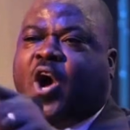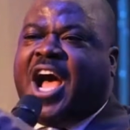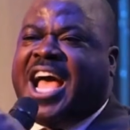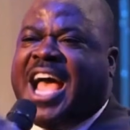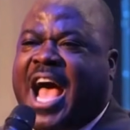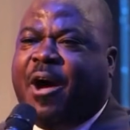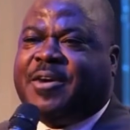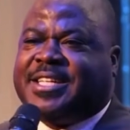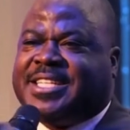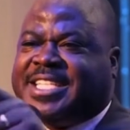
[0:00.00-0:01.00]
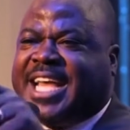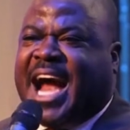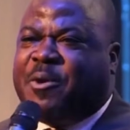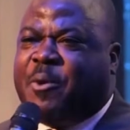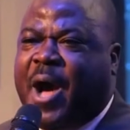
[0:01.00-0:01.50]
do with anything.
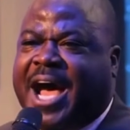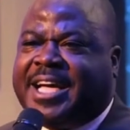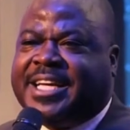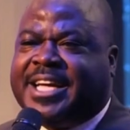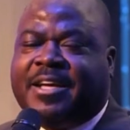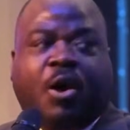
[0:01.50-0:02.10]
I